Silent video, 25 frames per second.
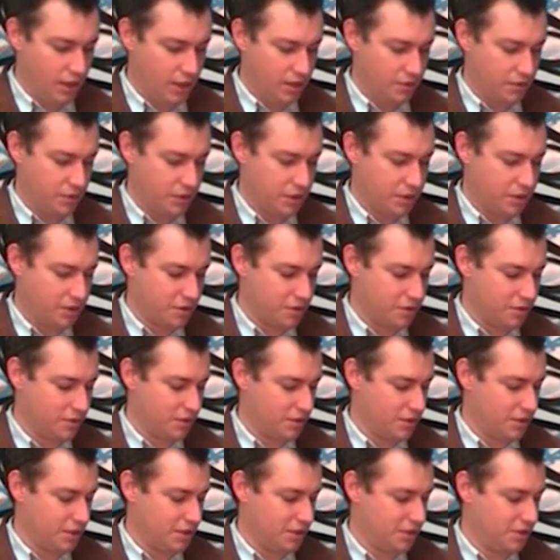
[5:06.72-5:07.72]
So
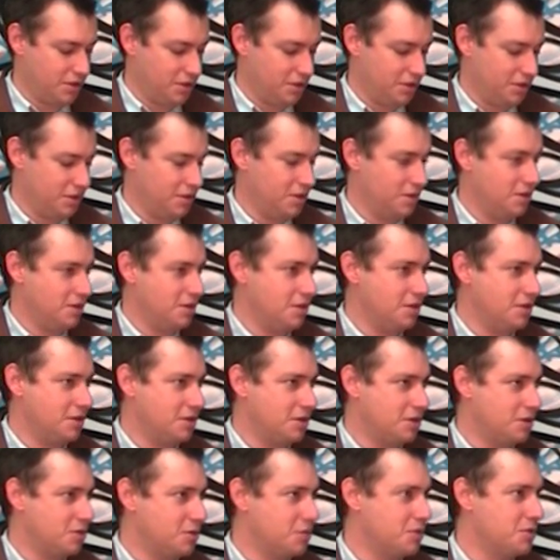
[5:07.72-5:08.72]
in
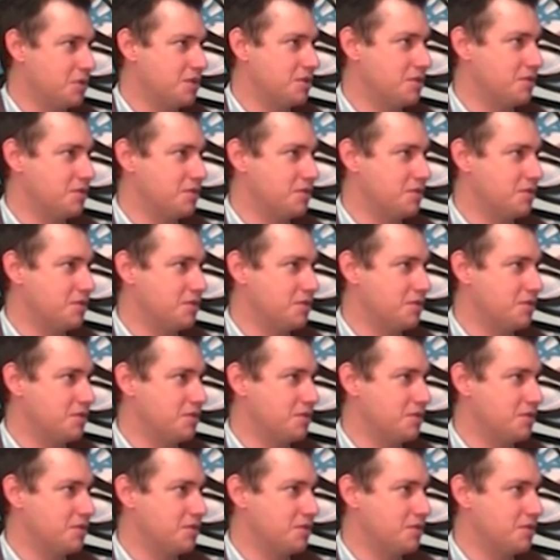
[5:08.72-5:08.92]
terms